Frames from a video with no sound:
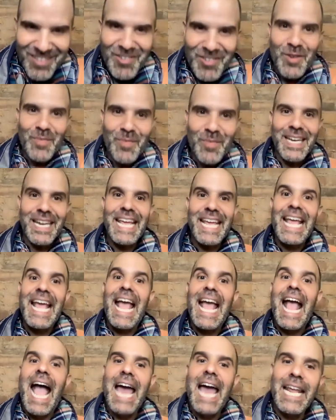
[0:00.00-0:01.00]
Do you know what I mean?
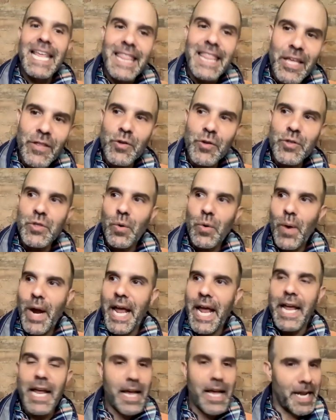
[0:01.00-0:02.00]
And I think there's a way,